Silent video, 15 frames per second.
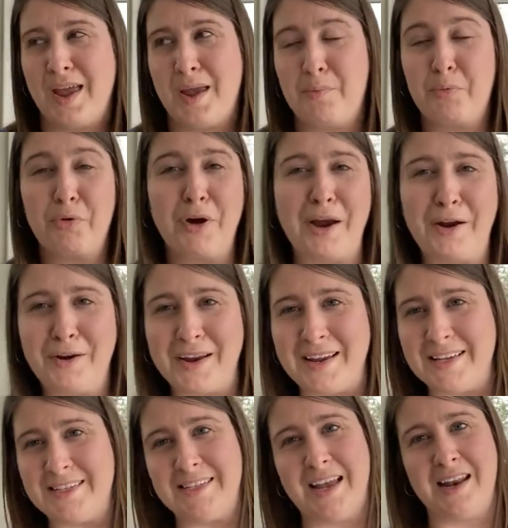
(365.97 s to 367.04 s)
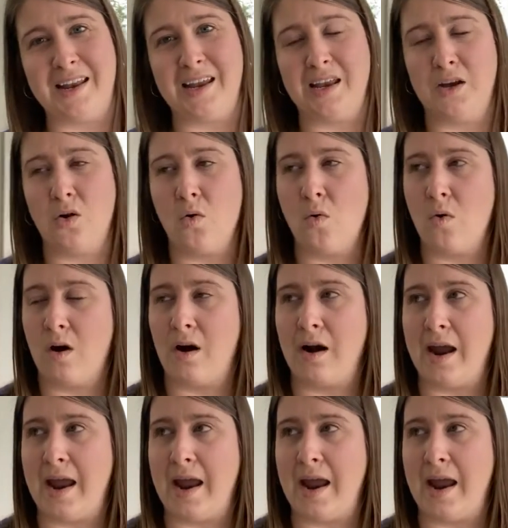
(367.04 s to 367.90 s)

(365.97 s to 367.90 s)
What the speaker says: a prairie setting or